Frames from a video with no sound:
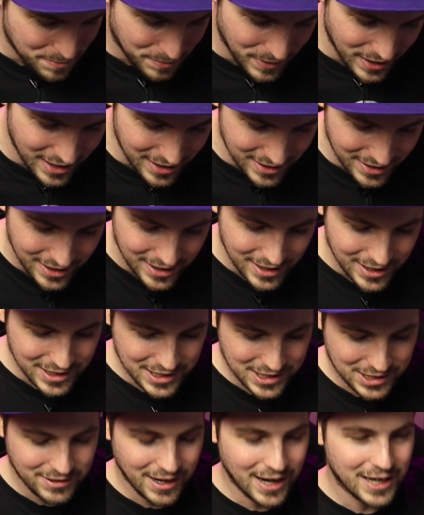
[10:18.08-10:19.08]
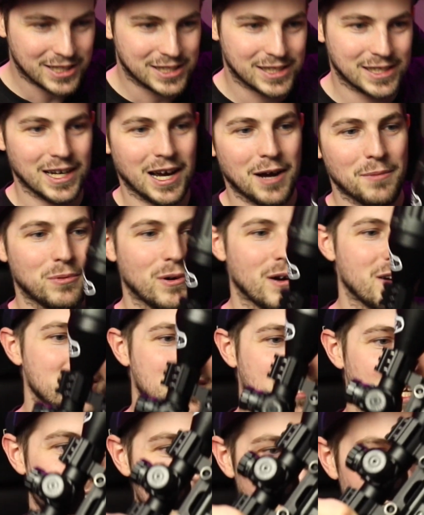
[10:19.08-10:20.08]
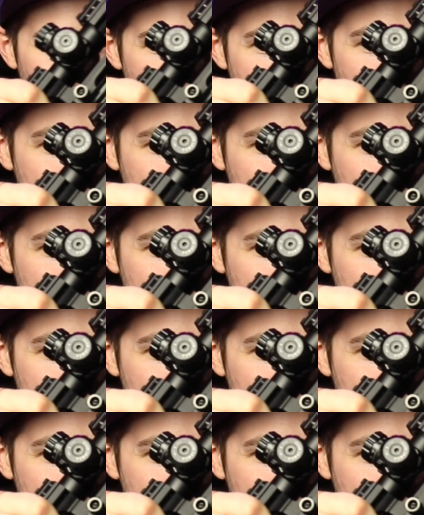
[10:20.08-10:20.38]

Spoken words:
been scratched up. Whereas here on the